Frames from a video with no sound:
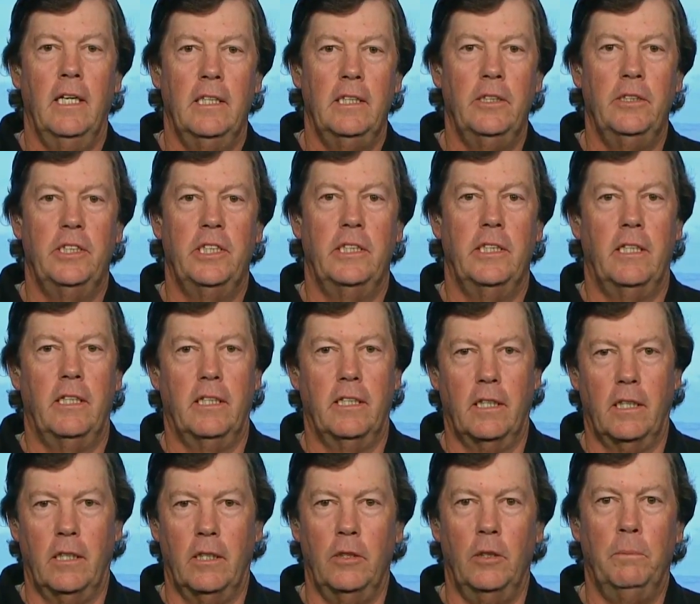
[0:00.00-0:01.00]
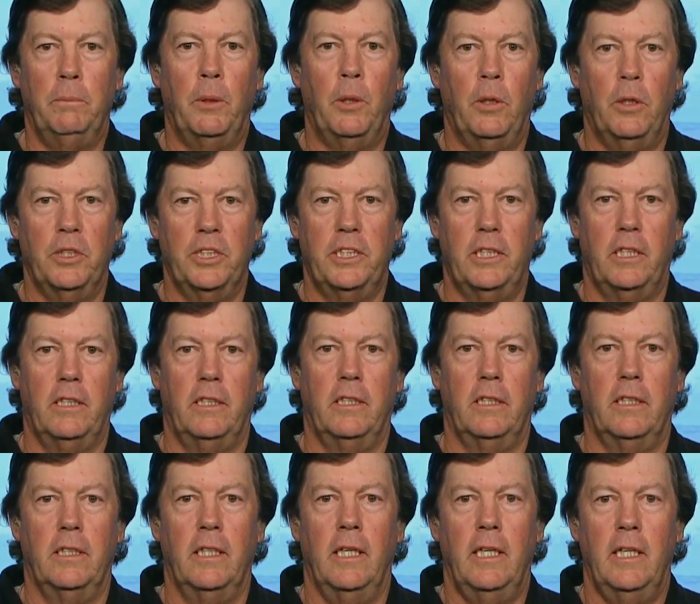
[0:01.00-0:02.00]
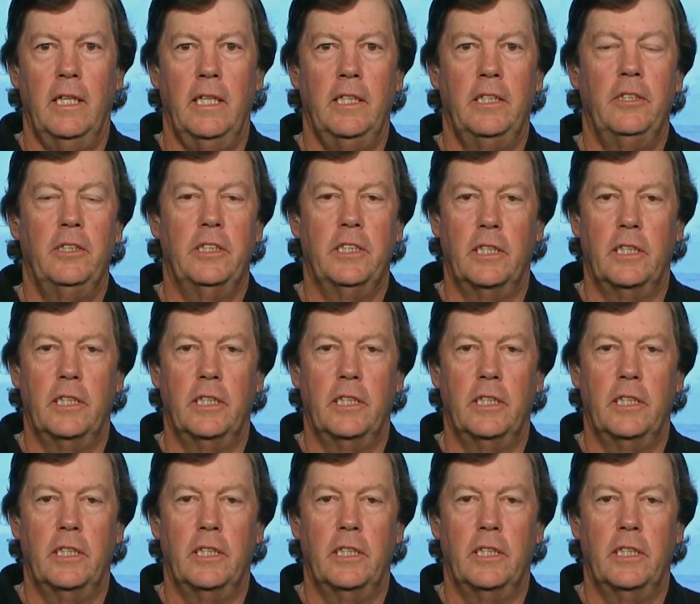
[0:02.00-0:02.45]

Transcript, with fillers: using their little loopholes, their little issues.